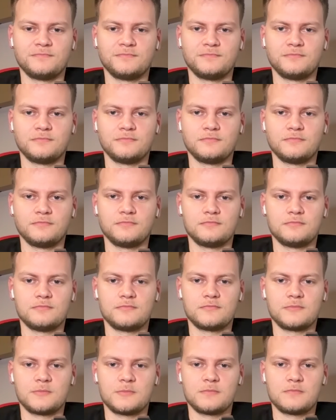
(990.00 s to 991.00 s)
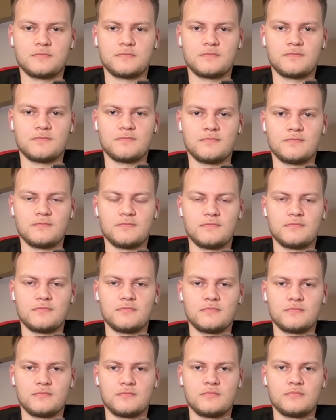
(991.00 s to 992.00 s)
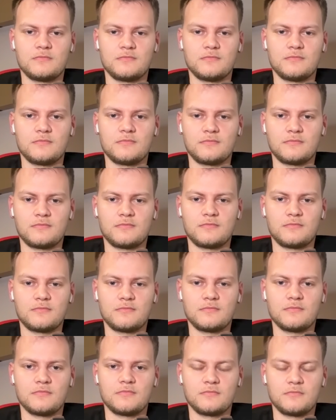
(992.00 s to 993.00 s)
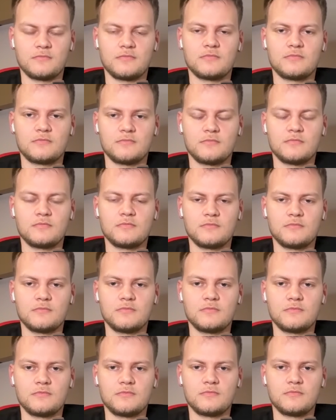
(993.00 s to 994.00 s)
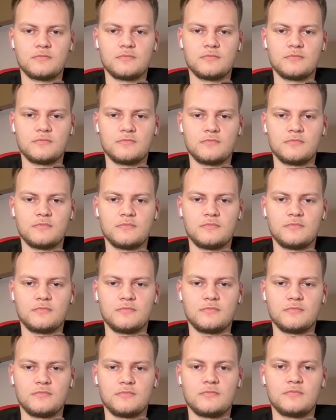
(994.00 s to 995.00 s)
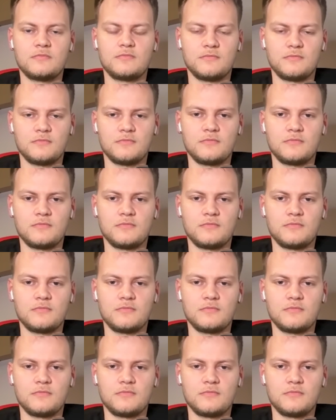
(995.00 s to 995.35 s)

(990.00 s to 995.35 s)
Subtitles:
(silent)